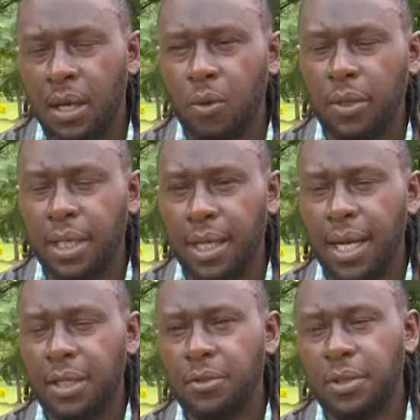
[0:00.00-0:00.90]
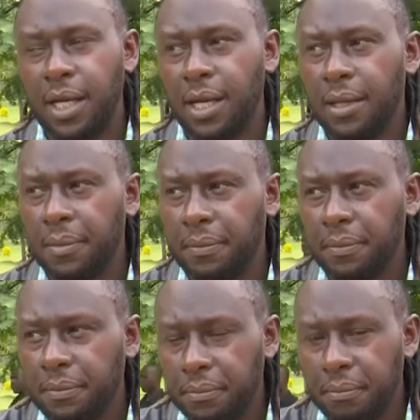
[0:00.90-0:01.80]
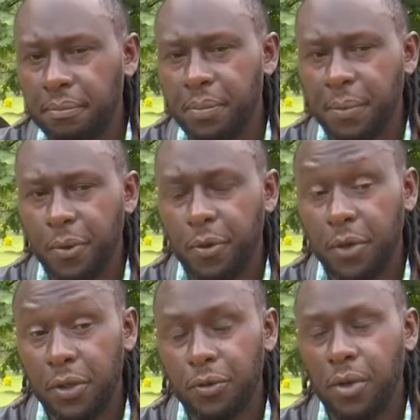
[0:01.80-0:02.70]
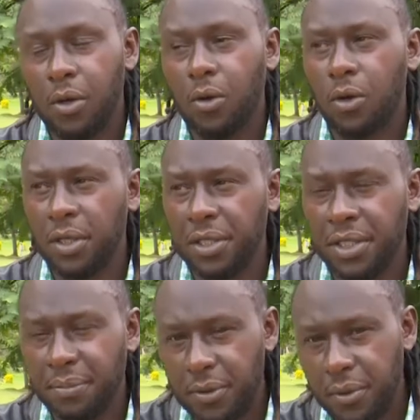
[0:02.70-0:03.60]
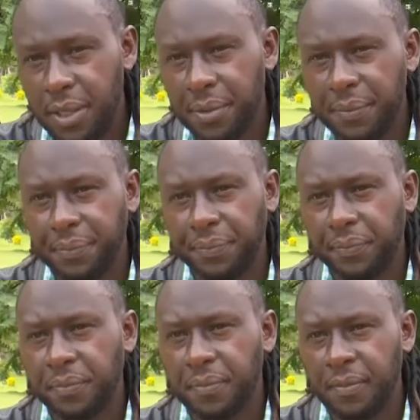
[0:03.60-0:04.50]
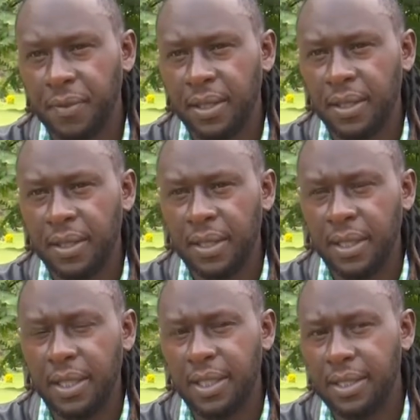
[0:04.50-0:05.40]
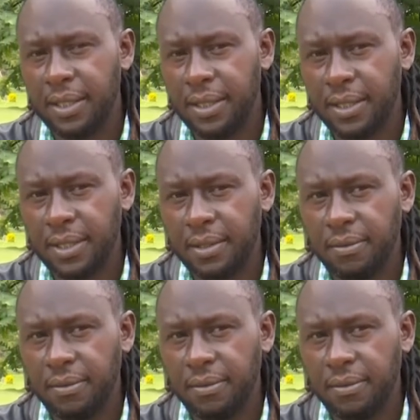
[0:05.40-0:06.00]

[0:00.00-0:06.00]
What I'd like to tell people going through alcoholism today is